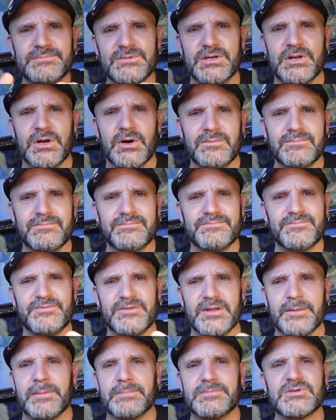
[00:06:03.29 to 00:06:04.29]
you know,
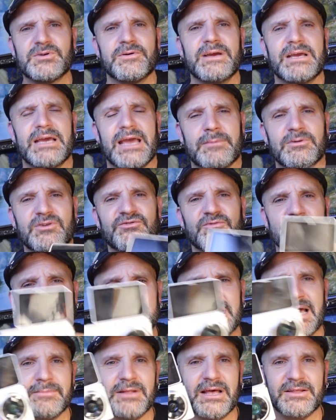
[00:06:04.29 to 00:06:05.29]
flip-up screen cameras from the
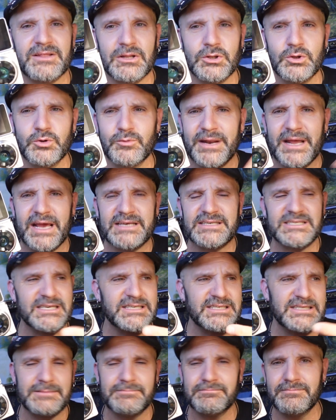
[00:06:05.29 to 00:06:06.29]
time, like the Luminex
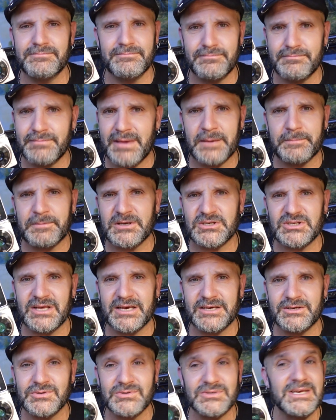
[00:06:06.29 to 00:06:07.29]
16 megapixel
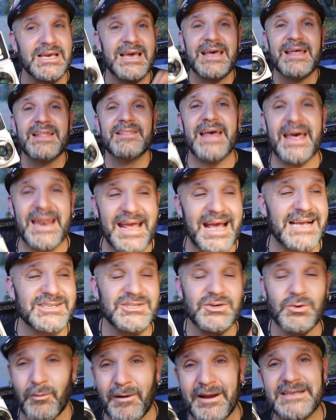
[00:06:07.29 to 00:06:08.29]
I use. That
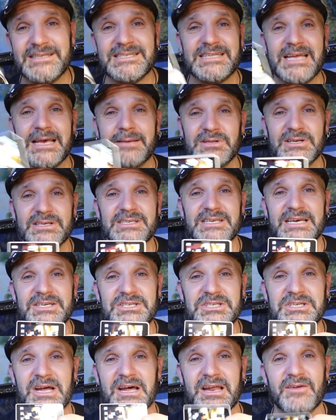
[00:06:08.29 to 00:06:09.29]
has great
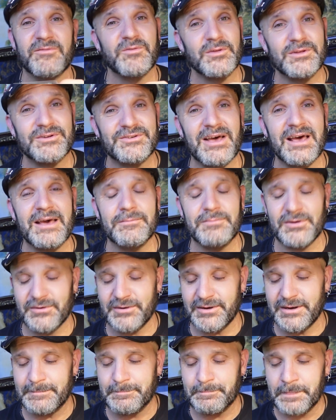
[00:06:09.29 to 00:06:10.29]
stabilization on it for the time
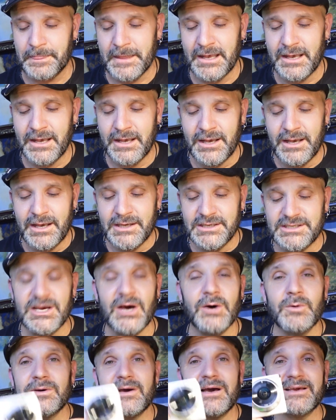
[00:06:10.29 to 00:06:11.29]
period.
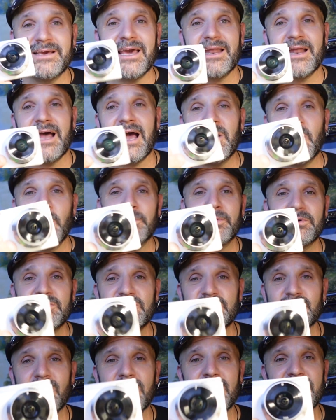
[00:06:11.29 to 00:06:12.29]
So again, I hope you
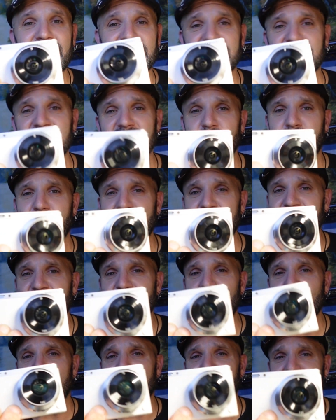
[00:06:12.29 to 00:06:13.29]
enjoyed this little
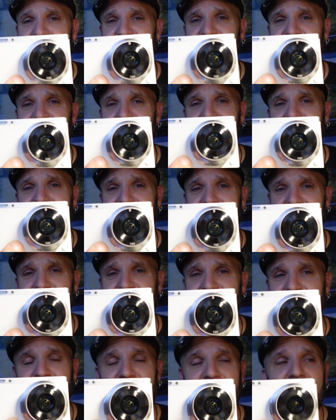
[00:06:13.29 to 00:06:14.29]
preview of this right
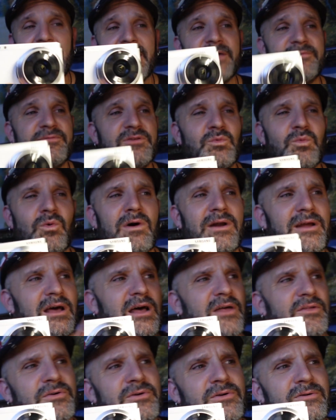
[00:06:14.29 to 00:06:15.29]
here. If you want
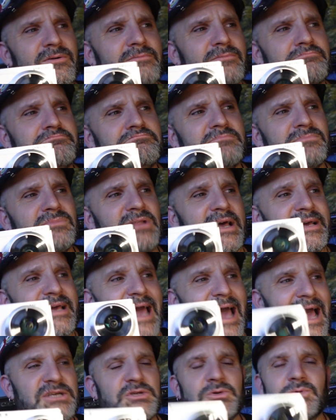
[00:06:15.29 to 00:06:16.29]
other like
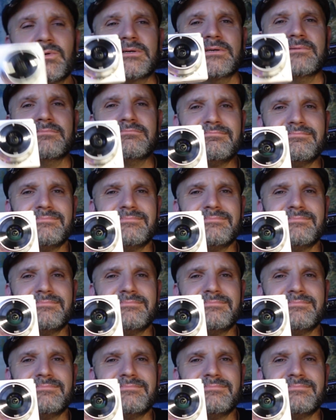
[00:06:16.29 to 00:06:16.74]
actual